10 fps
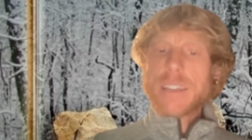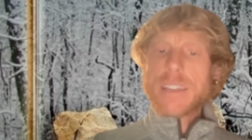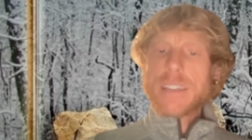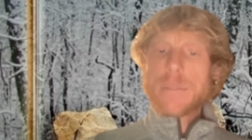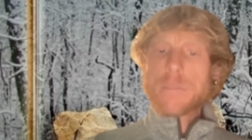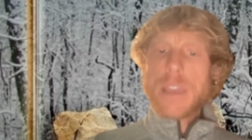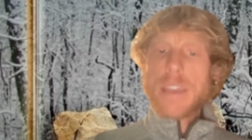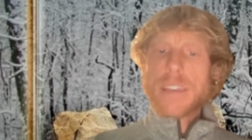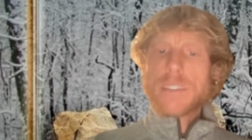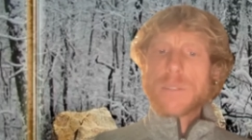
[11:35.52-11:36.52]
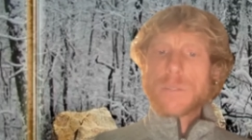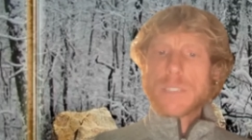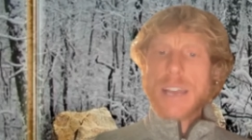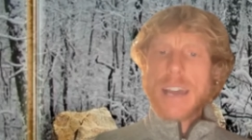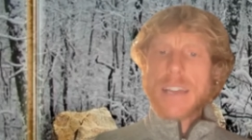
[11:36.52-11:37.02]
in the pagan
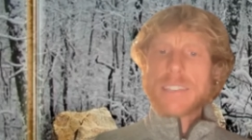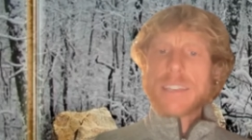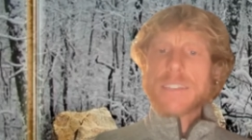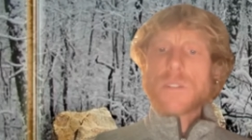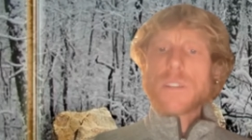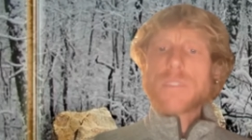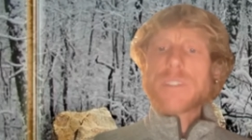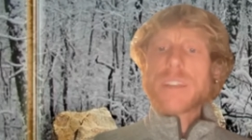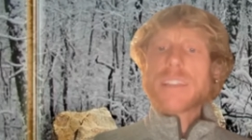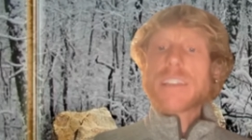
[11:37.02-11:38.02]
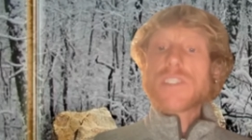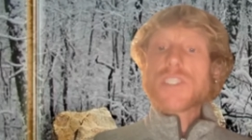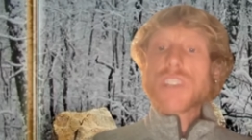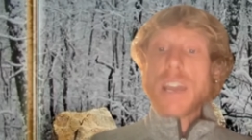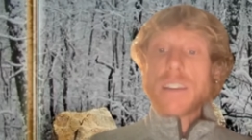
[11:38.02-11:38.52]
Yuletides, it is only fitting that
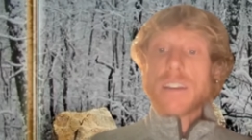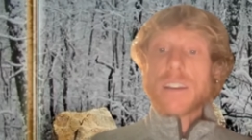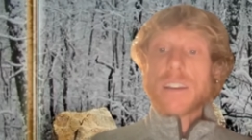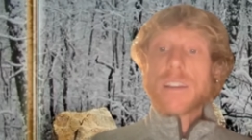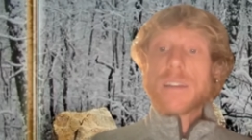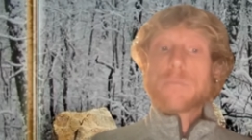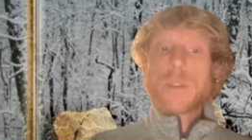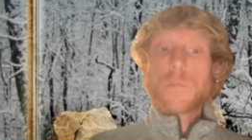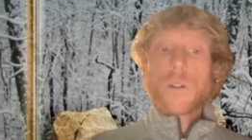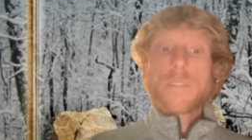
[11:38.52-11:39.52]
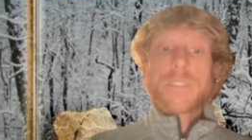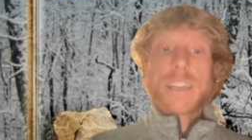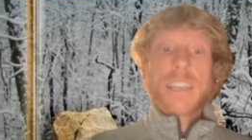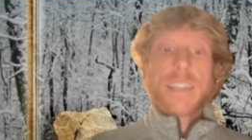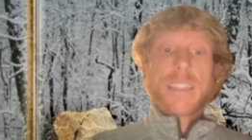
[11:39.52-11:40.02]
gender be one of the
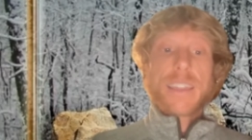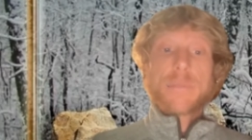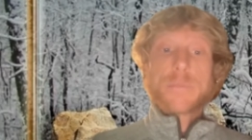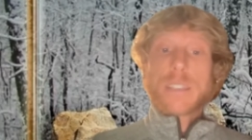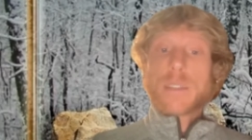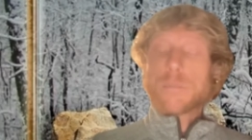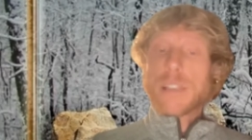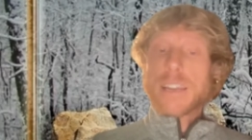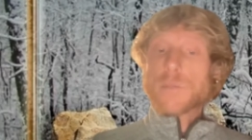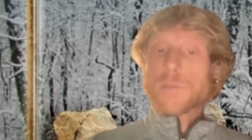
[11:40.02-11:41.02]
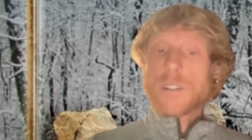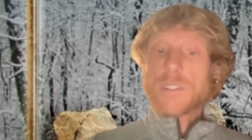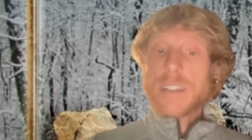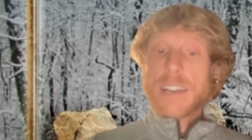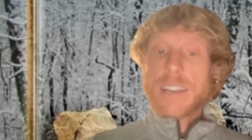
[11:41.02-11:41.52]
key themes in the play Twelfth
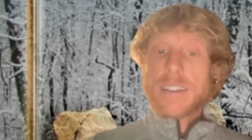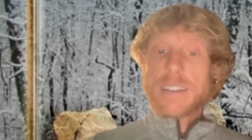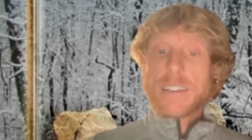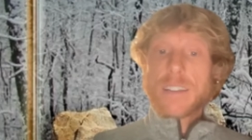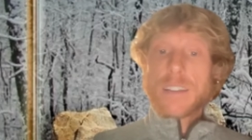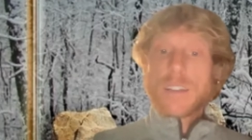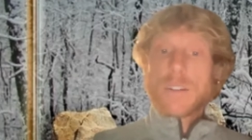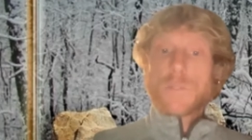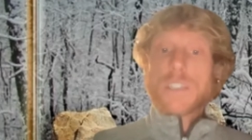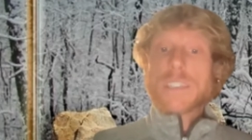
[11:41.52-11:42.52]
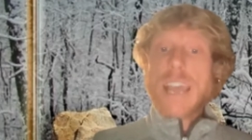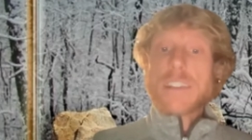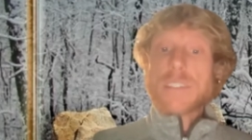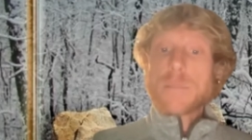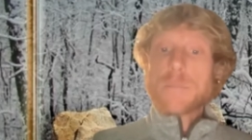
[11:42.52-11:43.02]
Night, which has
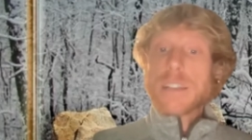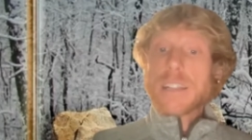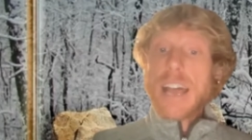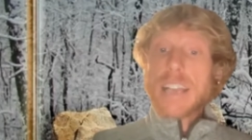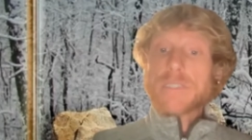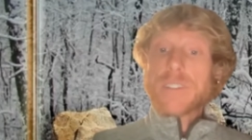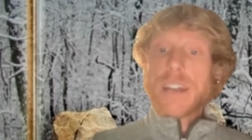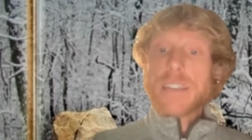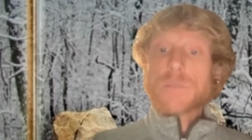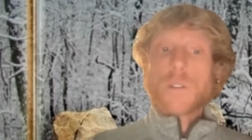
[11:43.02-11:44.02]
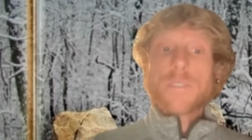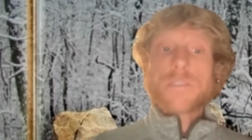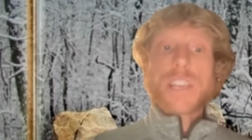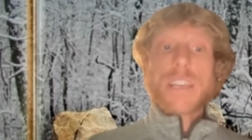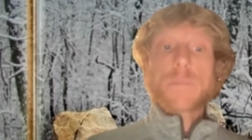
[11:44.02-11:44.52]
actually been classified as one of
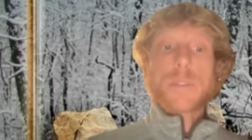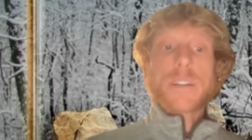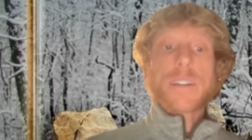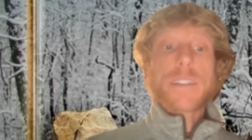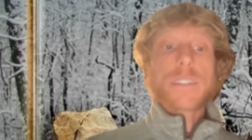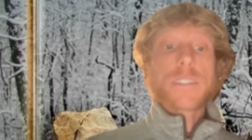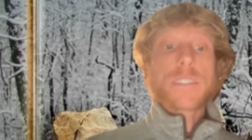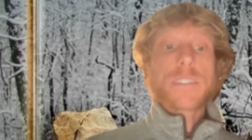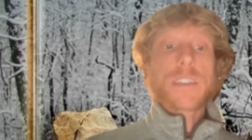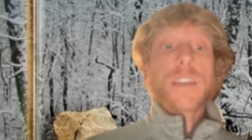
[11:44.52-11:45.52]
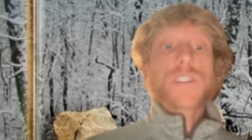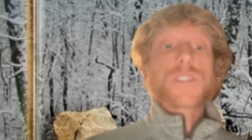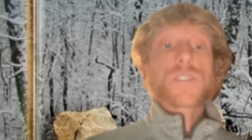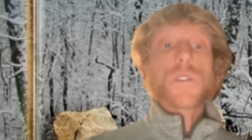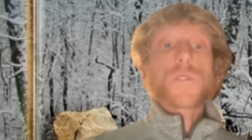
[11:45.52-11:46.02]
Shakespearean's
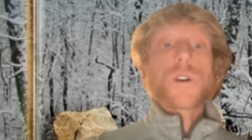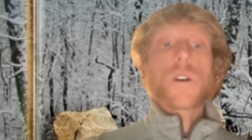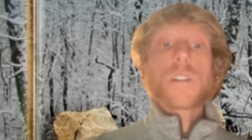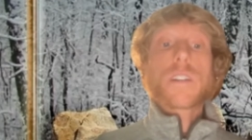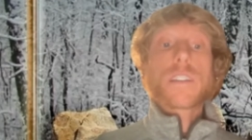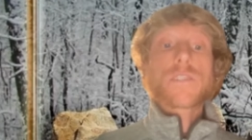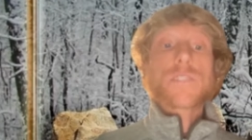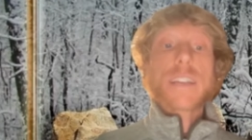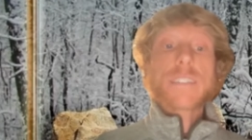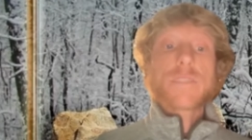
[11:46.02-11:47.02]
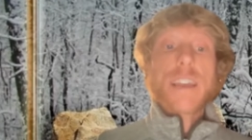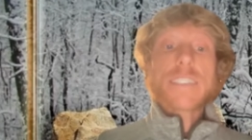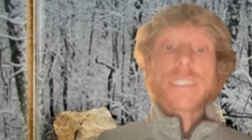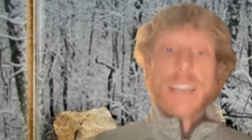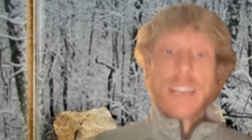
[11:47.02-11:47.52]
so-called
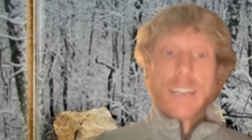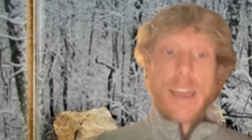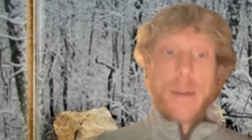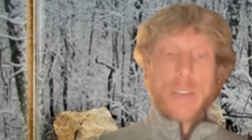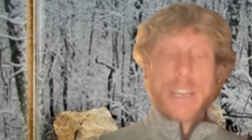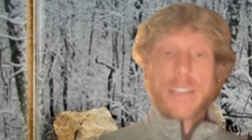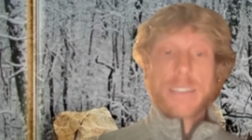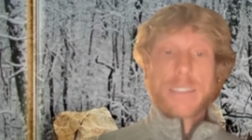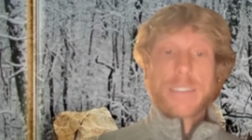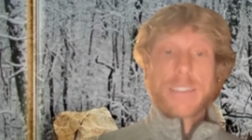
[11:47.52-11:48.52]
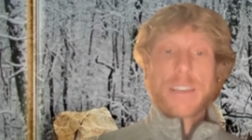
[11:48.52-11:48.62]
transvestite comedies,